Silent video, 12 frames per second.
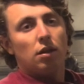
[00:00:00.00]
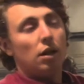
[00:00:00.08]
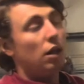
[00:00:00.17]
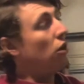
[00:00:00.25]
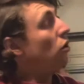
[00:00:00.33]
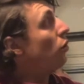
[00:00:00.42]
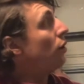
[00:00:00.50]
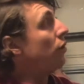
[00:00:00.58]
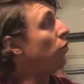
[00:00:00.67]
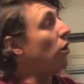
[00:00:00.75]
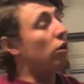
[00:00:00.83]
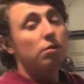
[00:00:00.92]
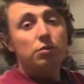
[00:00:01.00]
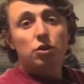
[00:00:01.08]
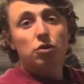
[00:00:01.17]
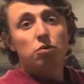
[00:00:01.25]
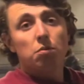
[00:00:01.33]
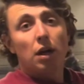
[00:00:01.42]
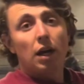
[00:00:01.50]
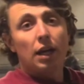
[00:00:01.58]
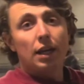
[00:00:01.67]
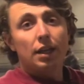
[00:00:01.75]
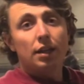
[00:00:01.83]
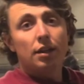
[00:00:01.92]
Hello and welcome to
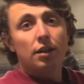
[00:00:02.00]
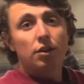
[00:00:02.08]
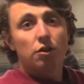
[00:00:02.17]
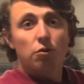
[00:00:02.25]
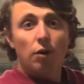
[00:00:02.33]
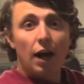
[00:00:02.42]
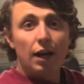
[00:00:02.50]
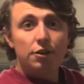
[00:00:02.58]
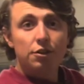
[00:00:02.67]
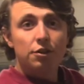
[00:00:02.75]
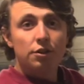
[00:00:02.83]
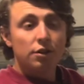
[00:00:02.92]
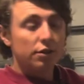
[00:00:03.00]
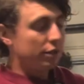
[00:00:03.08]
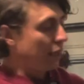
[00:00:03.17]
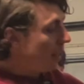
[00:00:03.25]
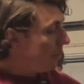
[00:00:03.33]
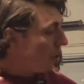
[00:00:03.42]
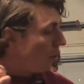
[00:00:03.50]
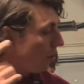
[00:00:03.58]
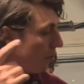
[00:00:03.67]
my garage. Today I'm going to go